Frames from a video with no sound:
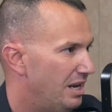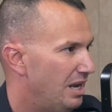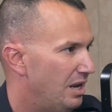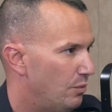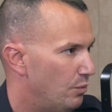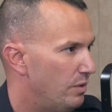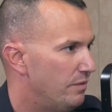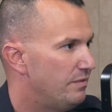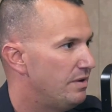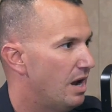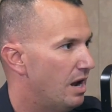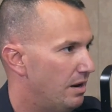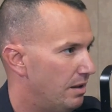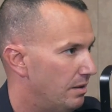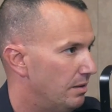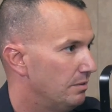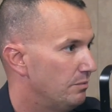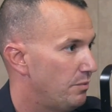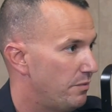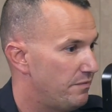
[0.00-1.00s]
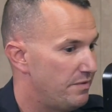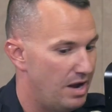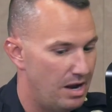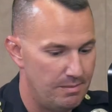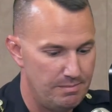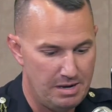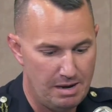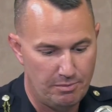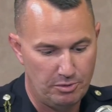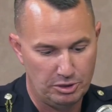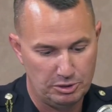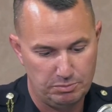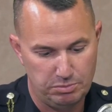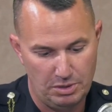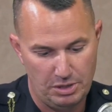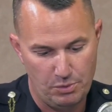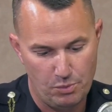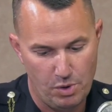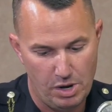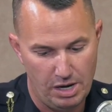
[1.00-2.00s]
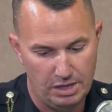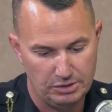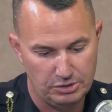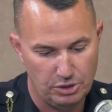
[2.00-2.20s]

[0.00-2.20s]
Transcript: And we've got to be able to explain why.